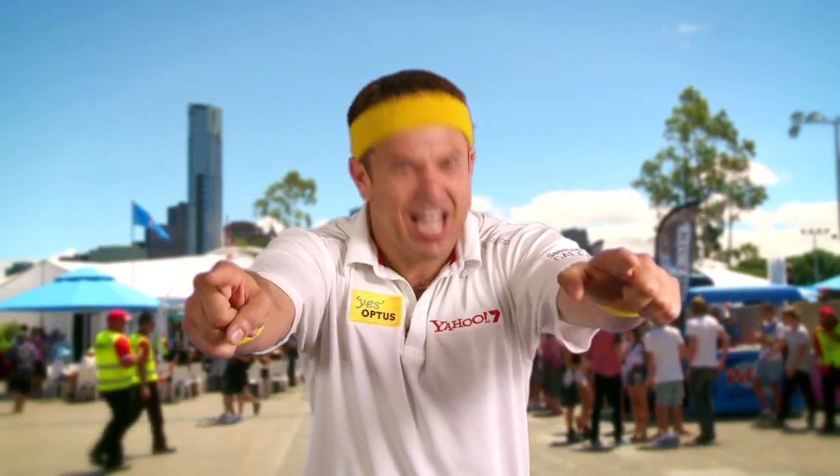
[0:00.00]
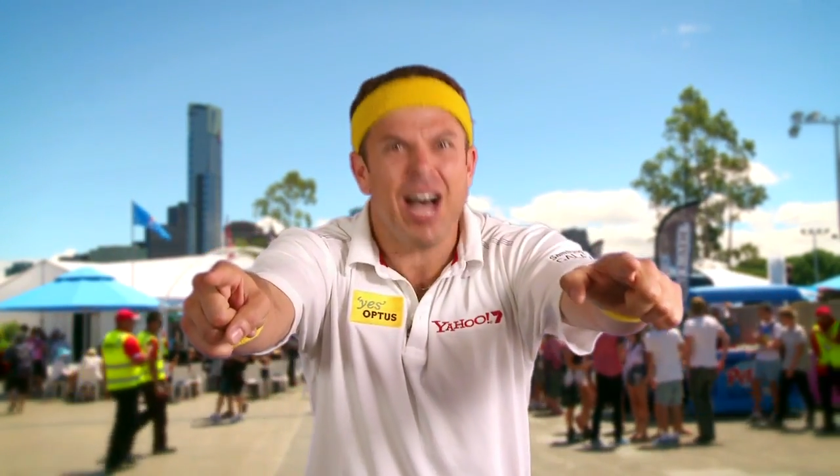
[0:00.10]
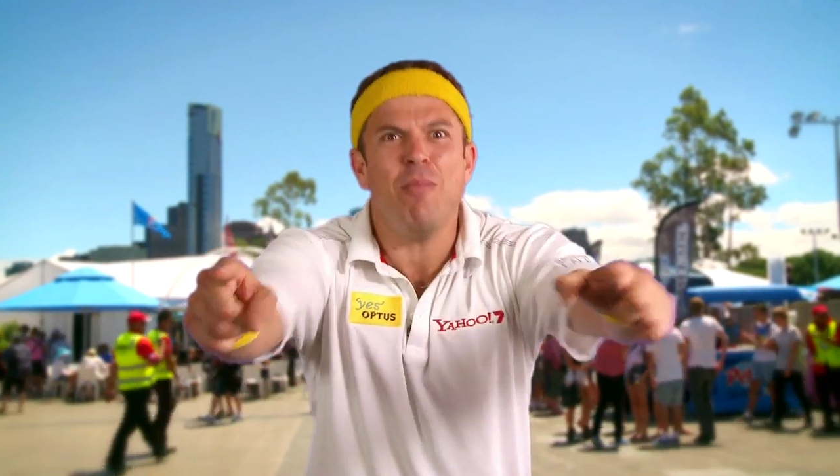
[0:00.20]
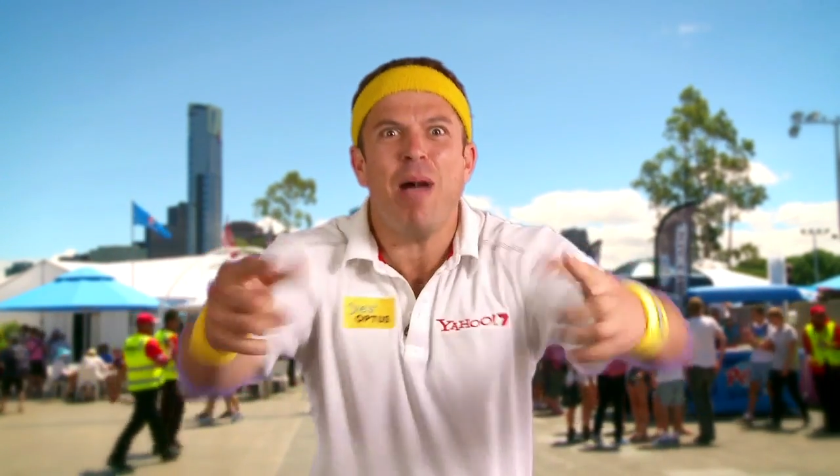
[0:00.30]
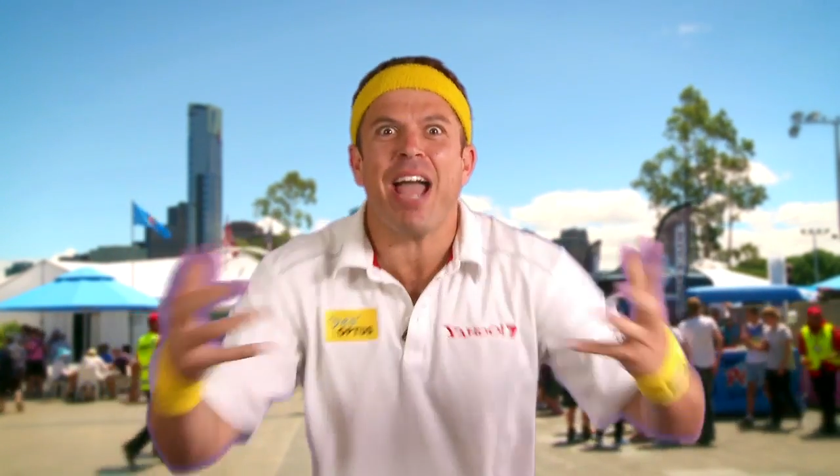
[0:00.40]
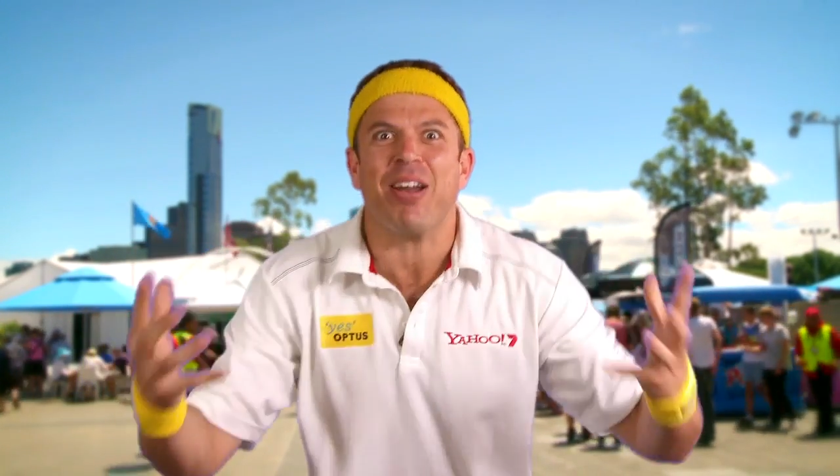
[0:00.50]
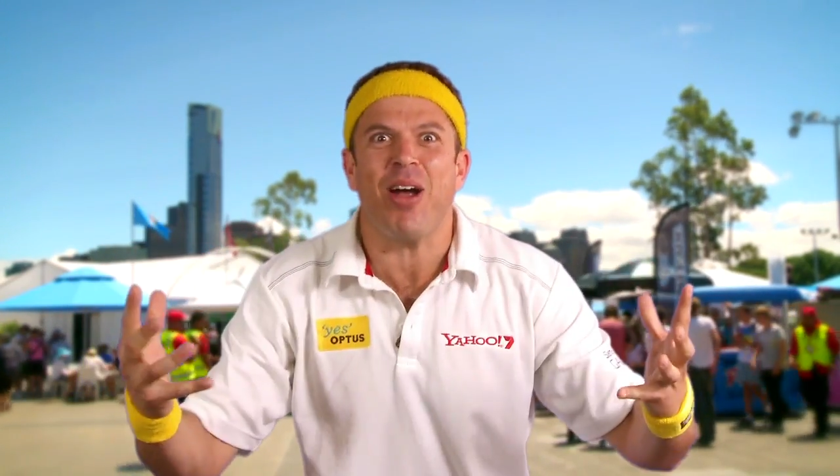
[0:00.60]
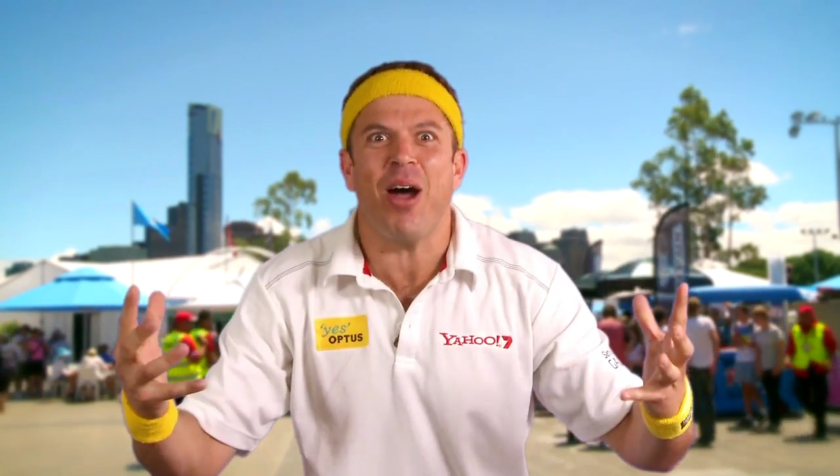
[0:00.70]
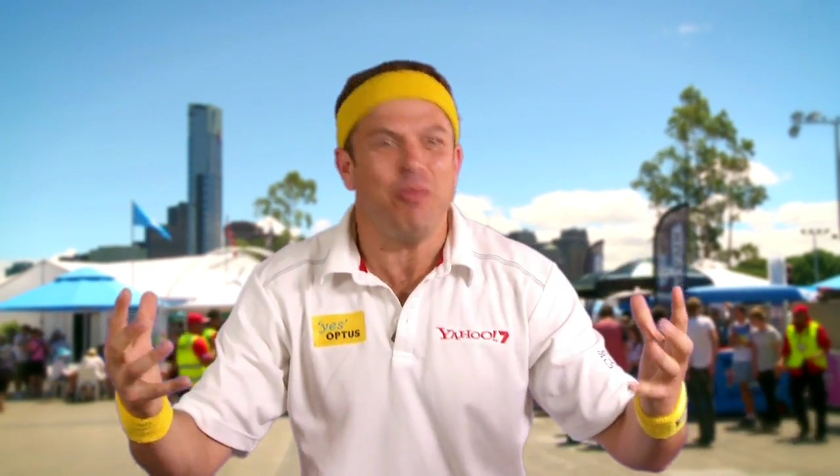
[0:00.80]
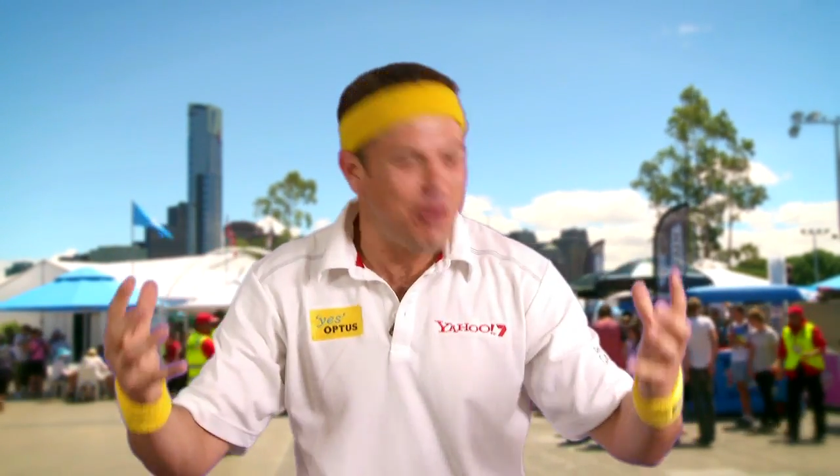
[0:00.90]

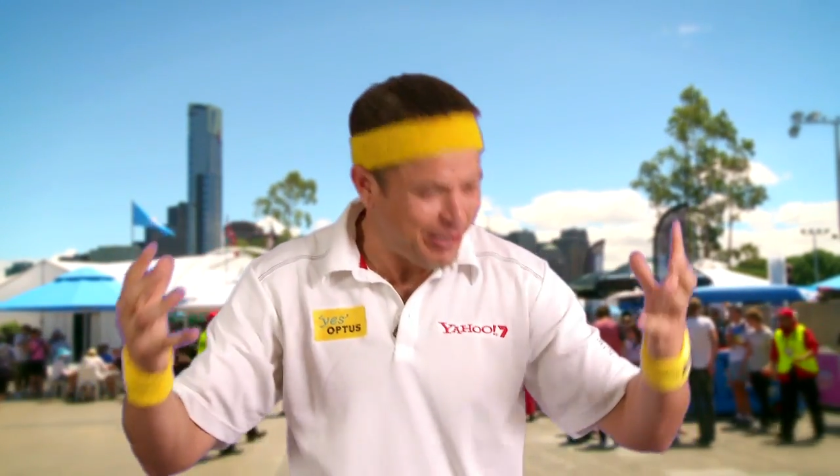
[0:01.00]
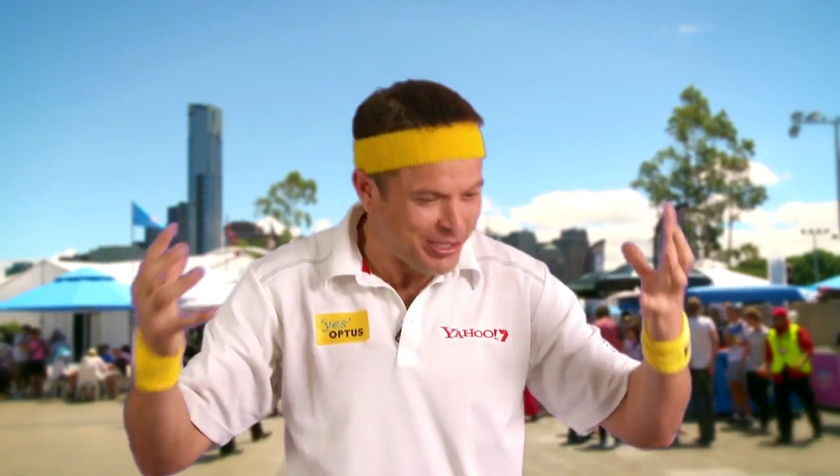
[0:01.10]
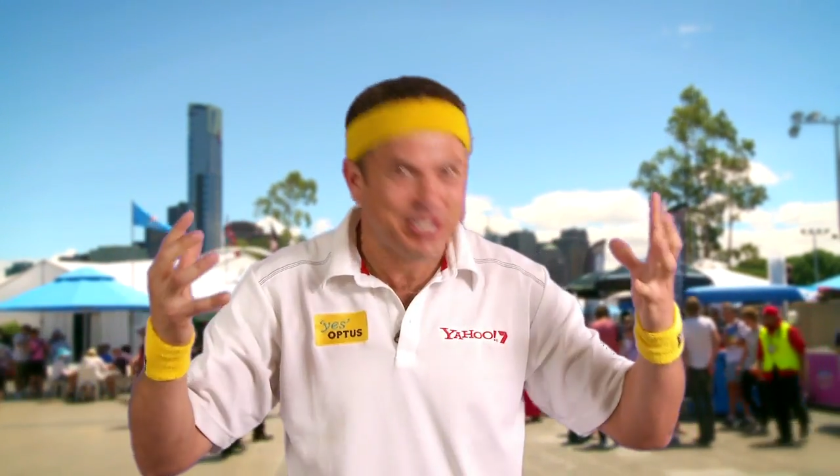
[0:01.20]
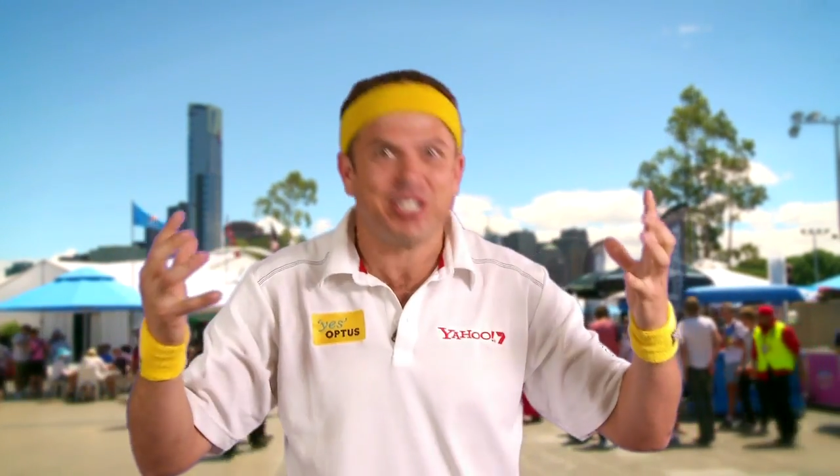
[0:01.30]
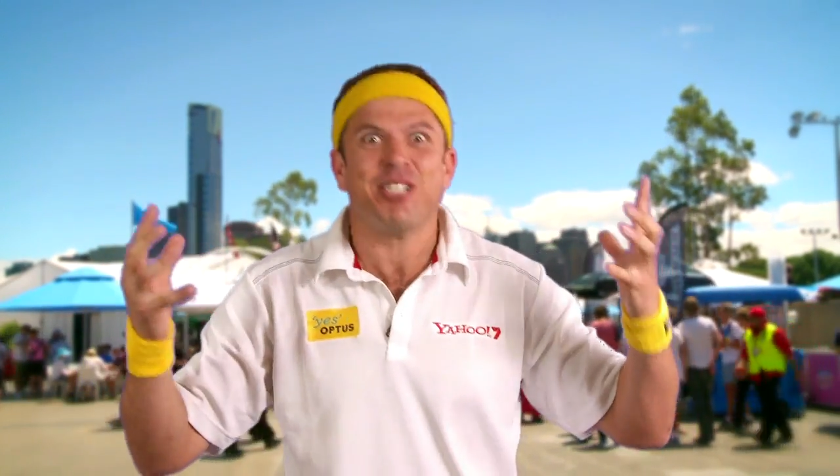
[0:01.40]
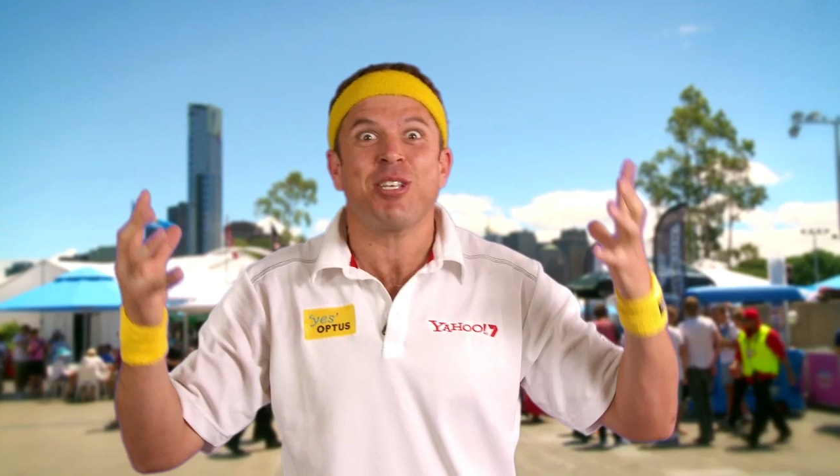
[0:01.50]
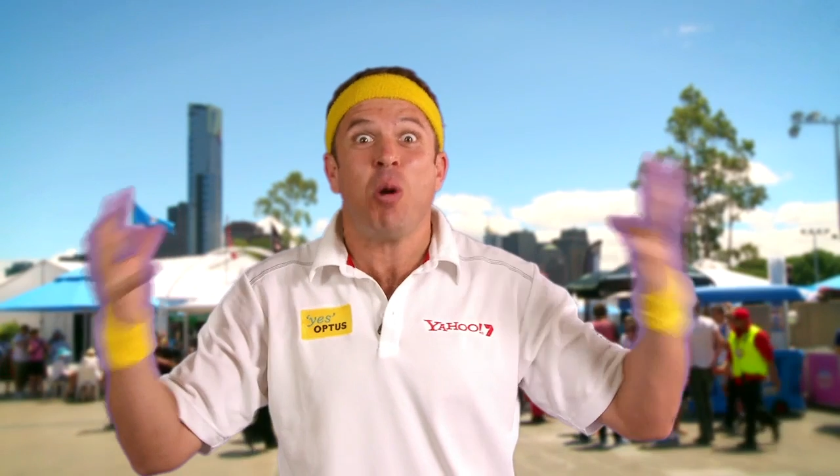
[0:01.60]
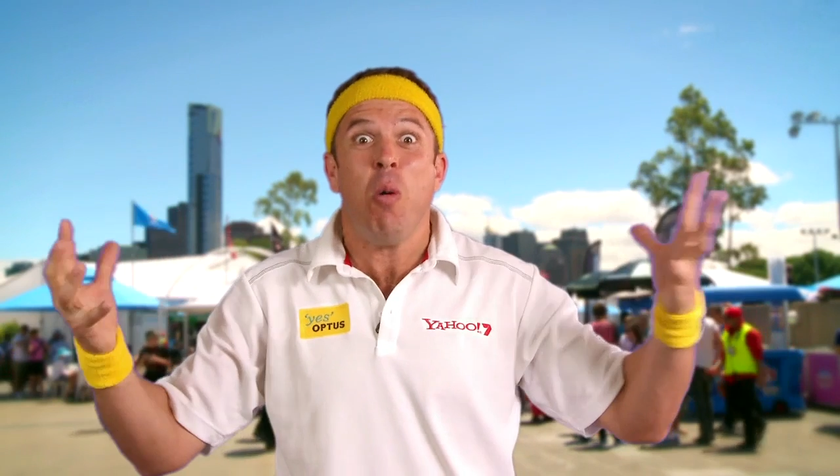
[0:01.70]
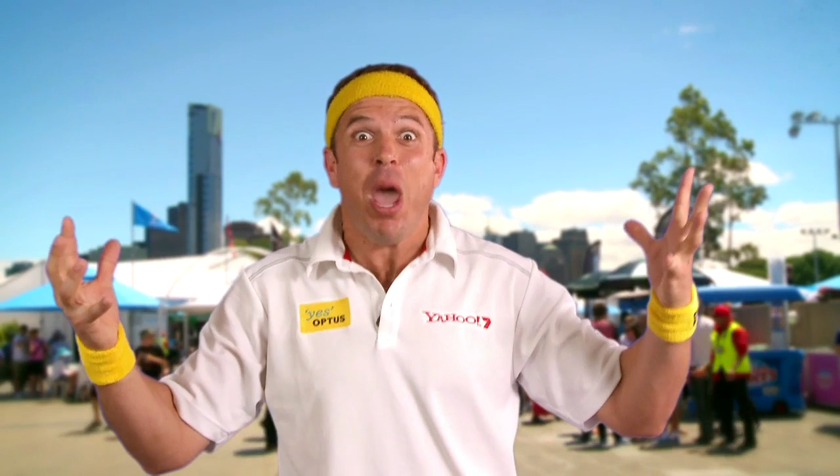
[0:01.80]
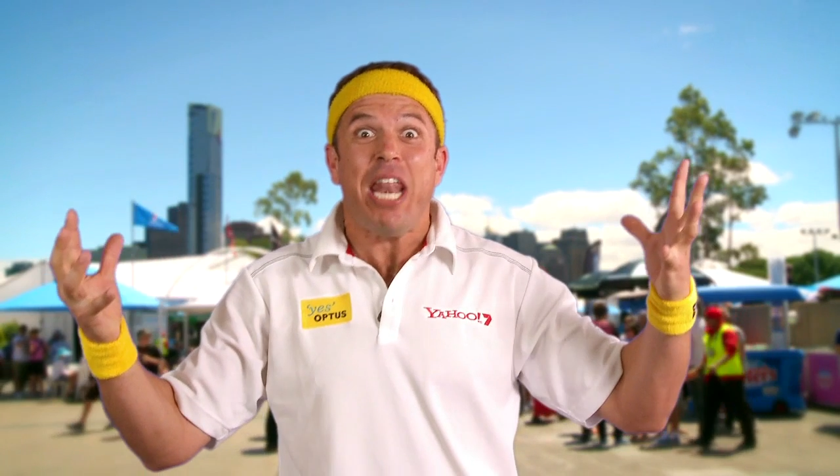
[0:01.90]
Almagro, would you just
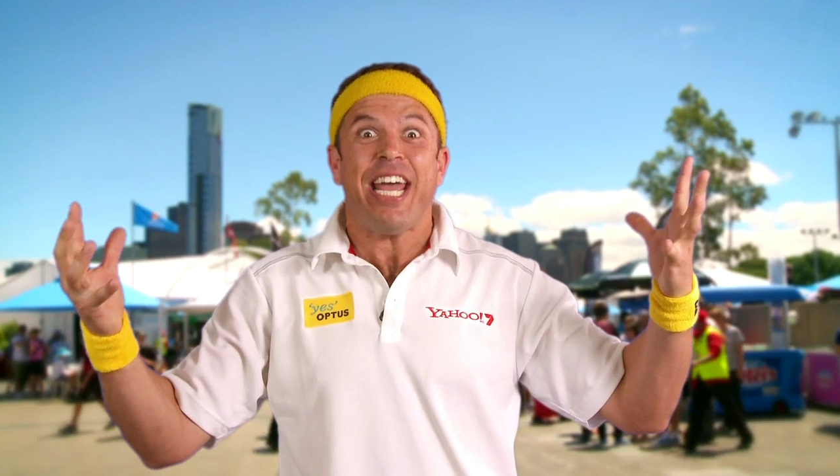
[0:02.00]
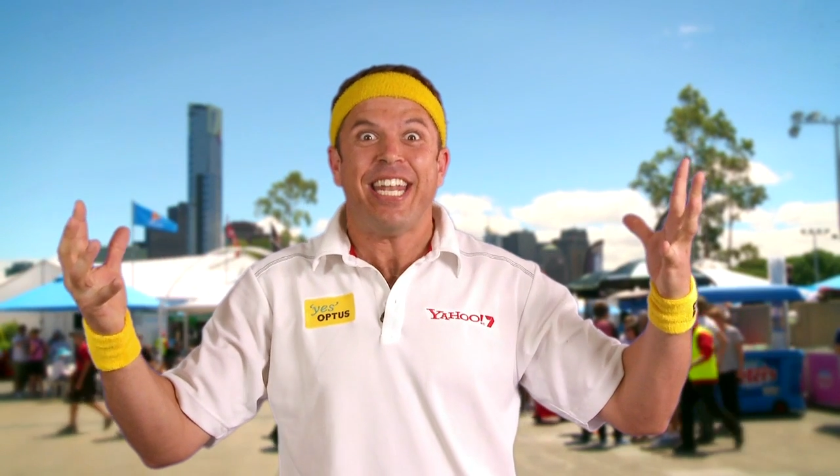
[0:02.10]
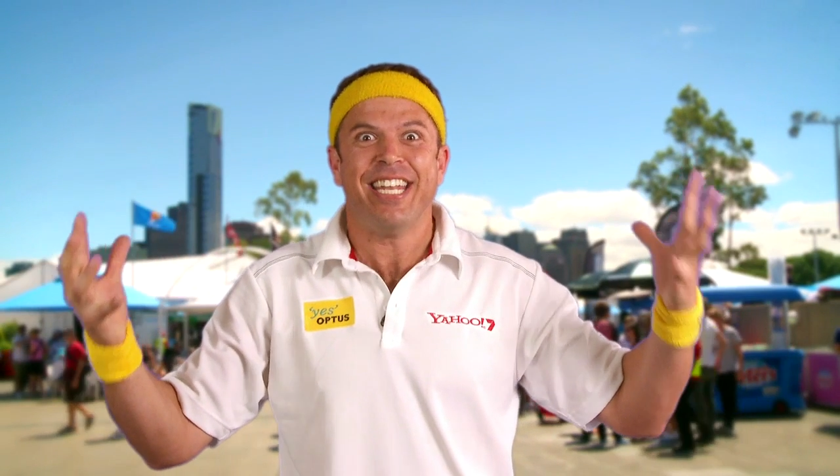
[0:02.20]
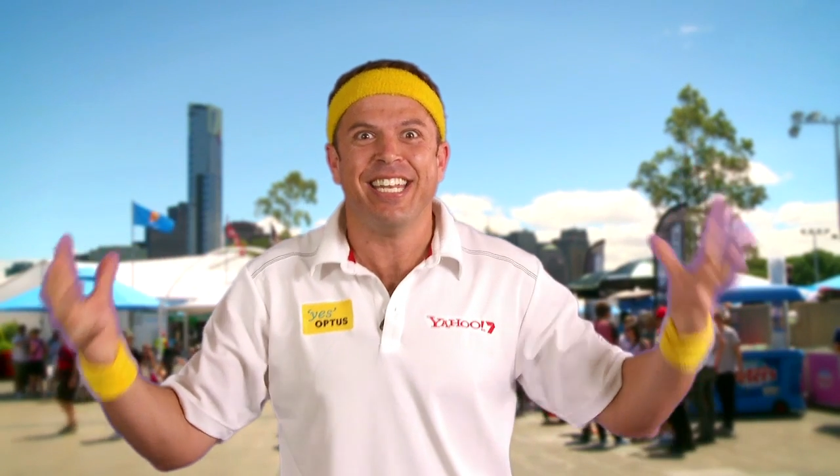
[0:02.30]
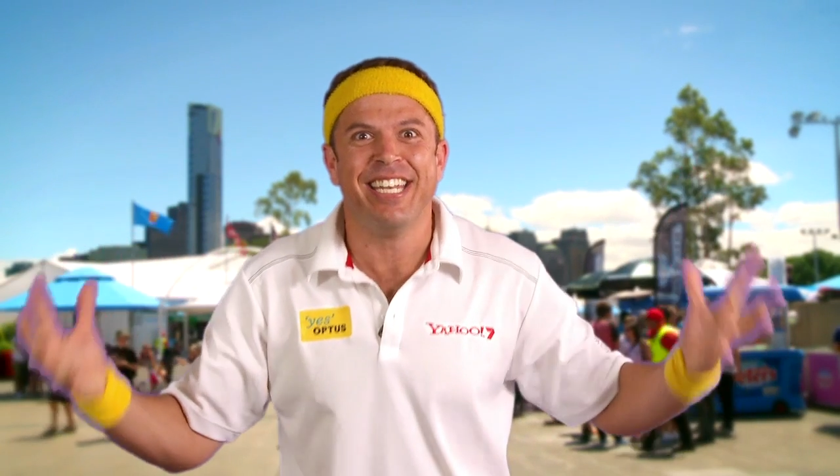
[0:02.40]
quit it?